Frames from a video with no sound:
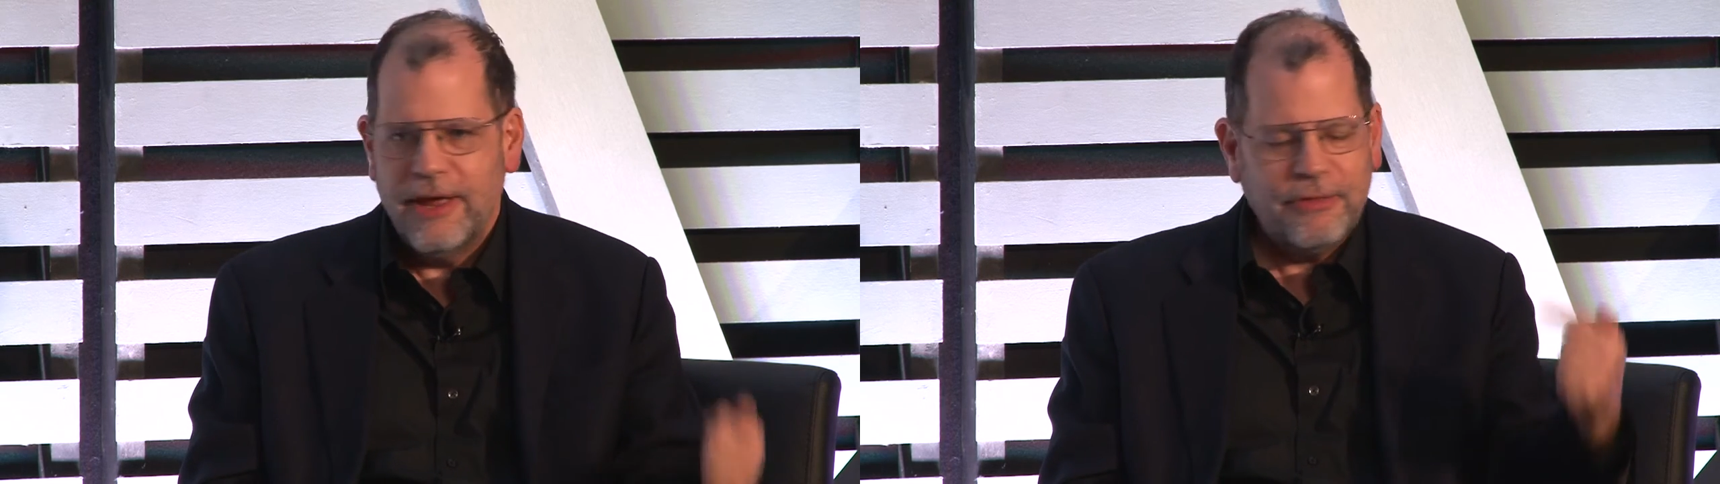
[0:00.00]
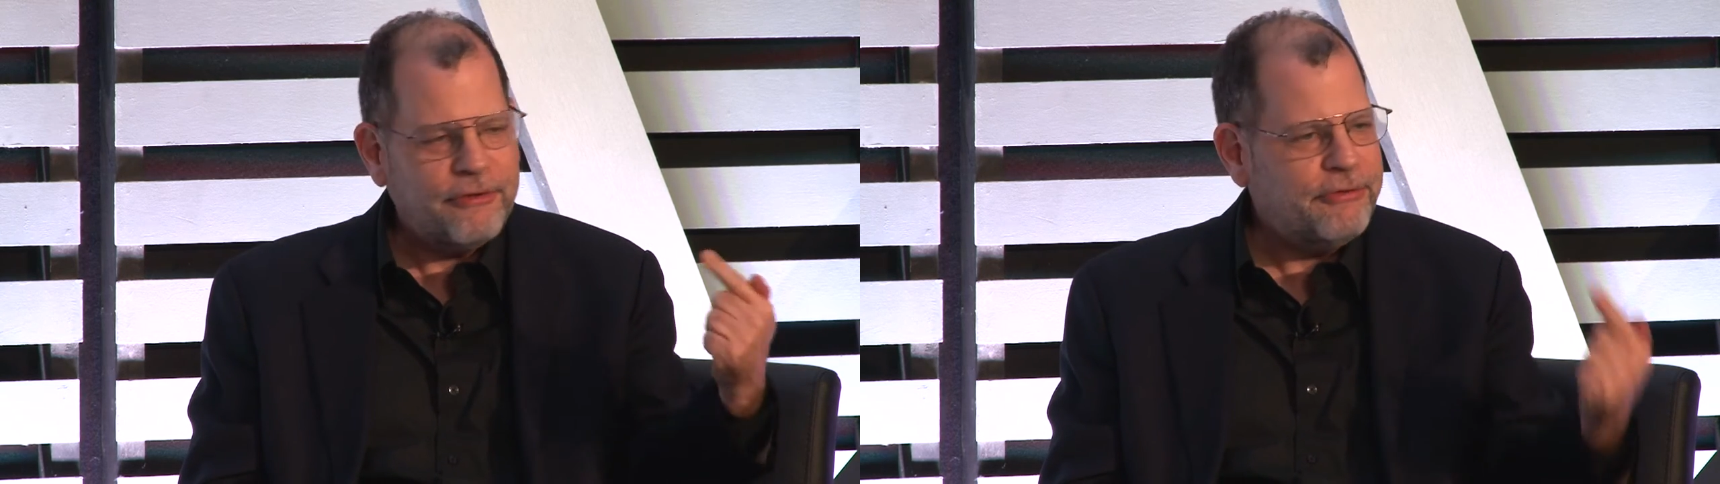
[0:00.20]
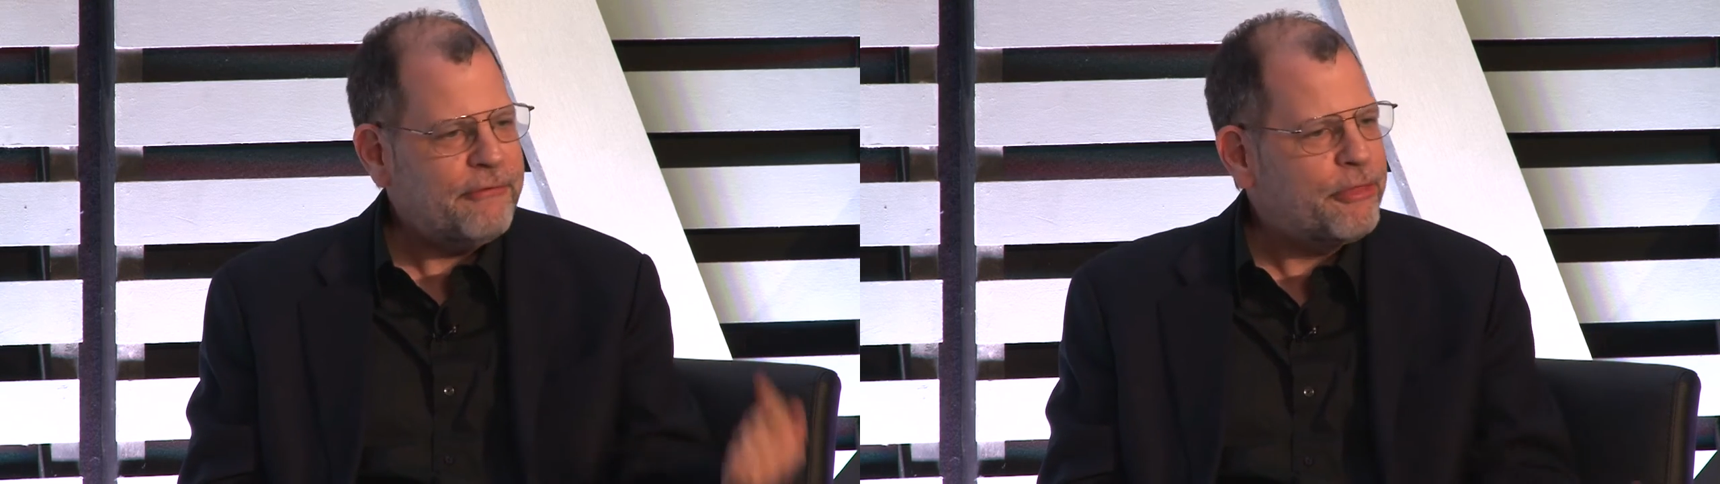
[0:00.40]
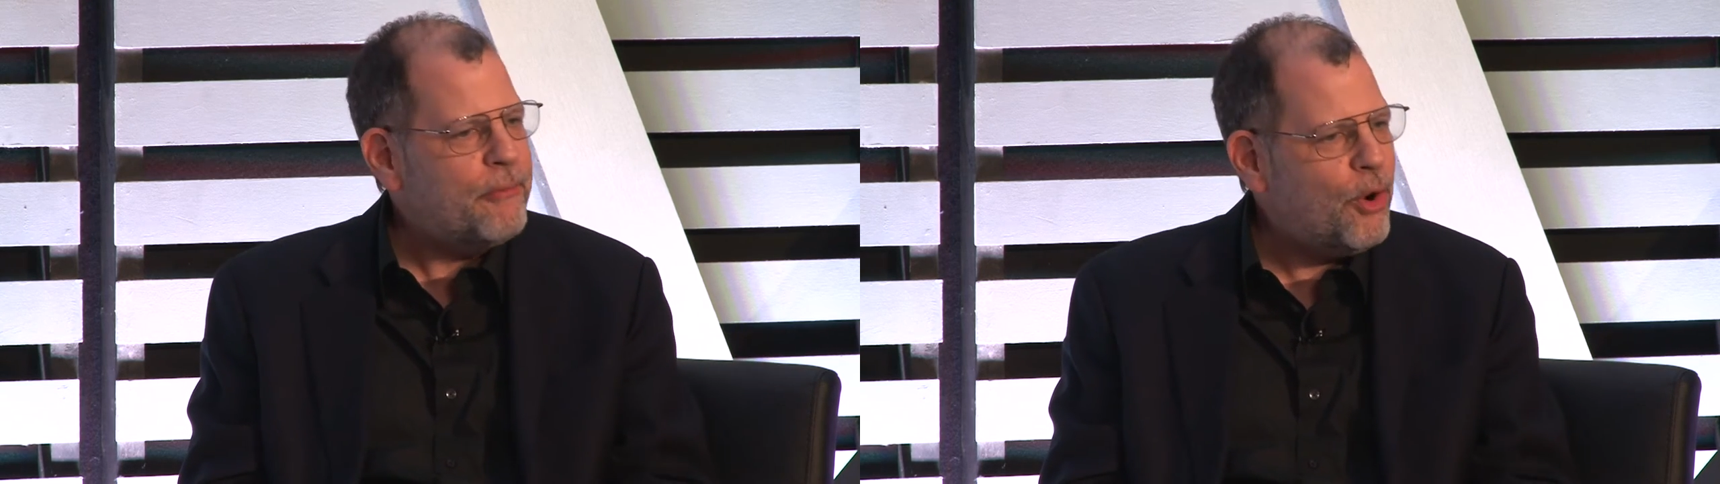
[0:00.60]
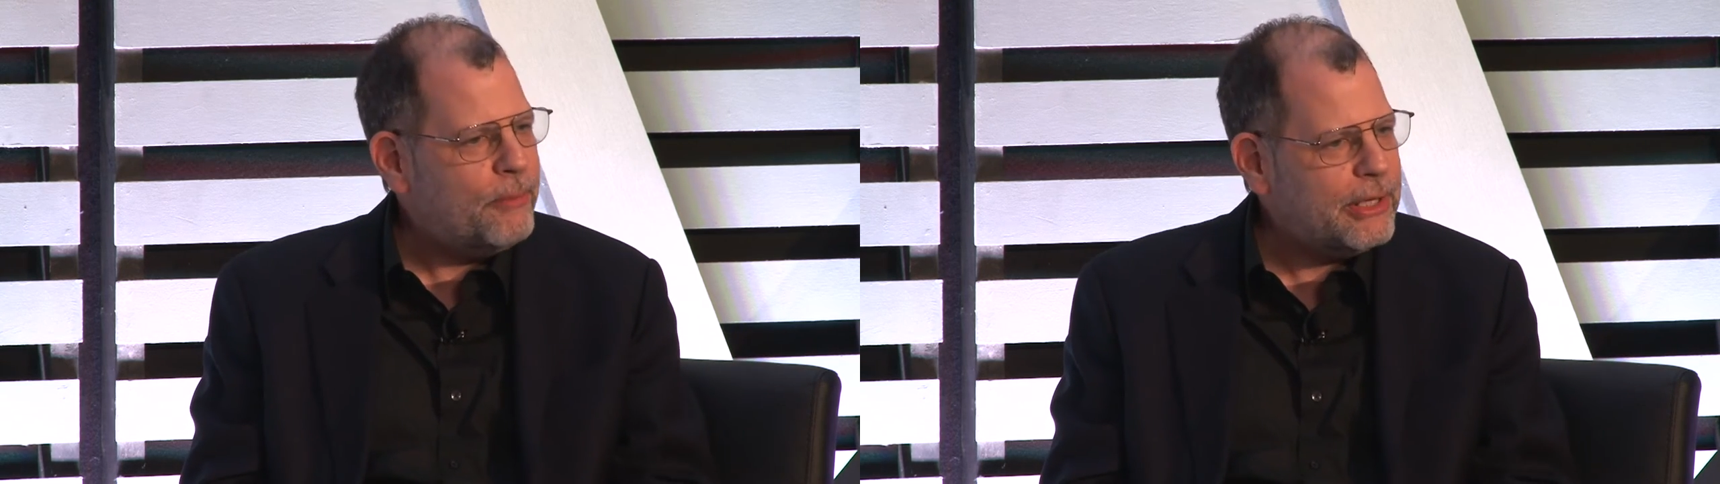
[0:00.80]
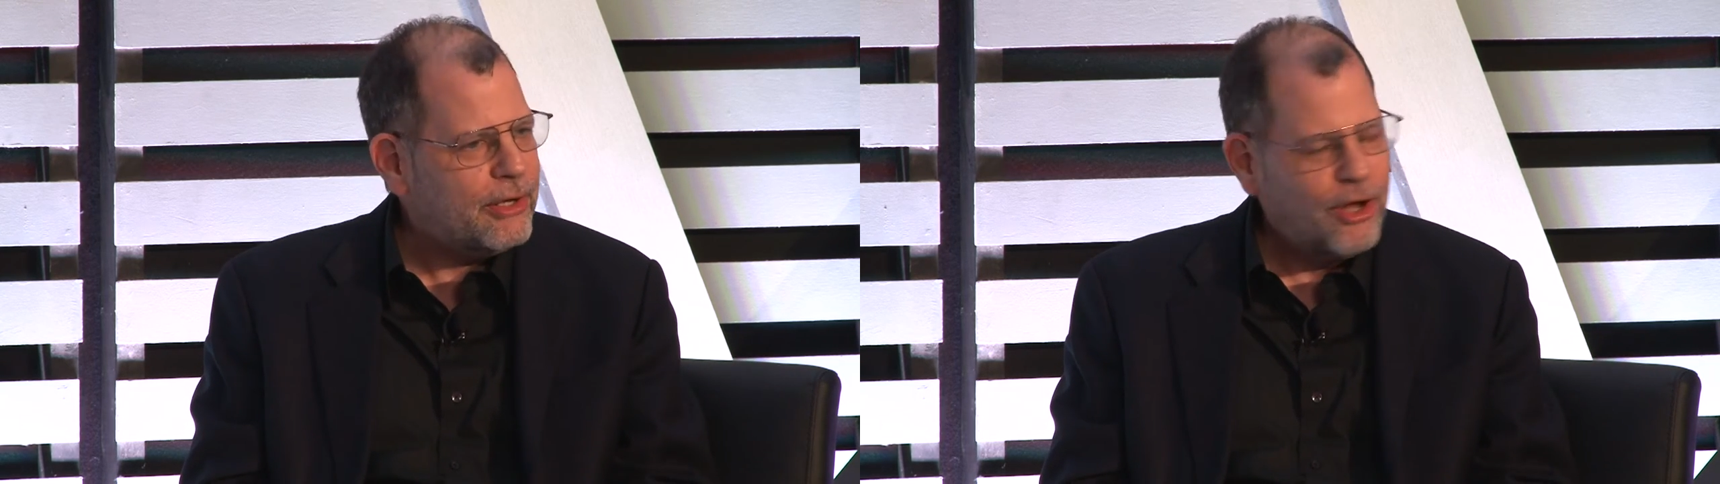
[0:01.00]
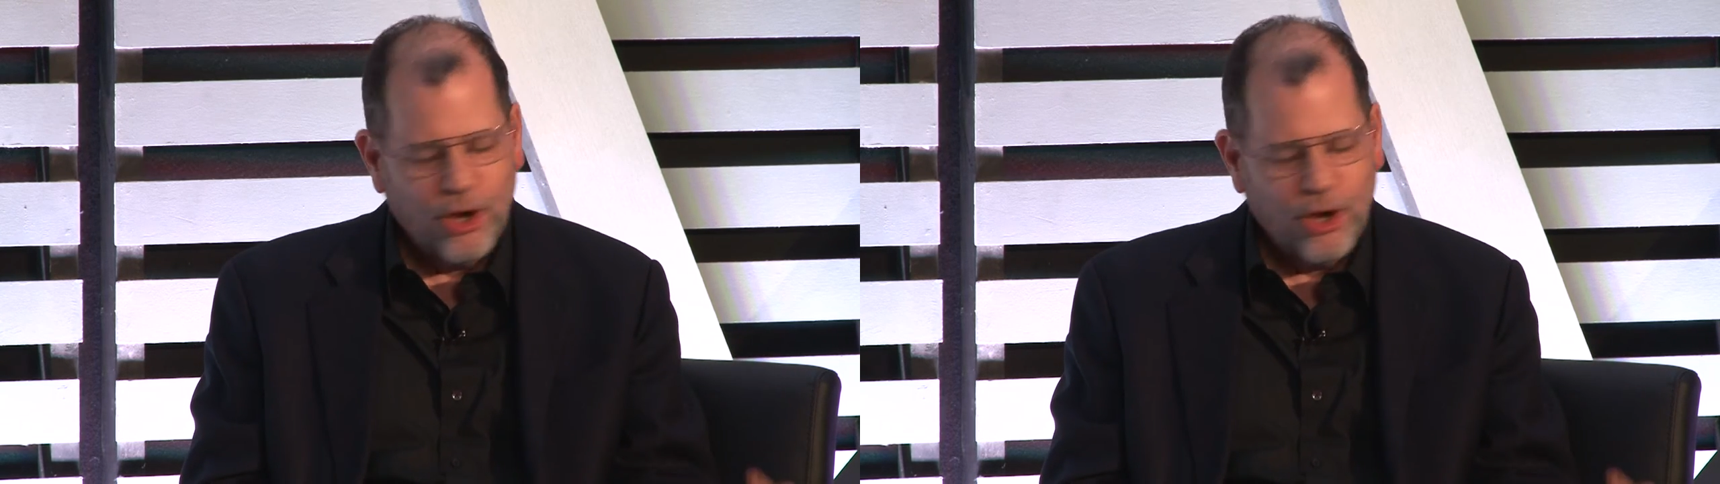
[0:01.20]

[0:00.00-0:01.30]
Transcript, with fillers: the fifth moment,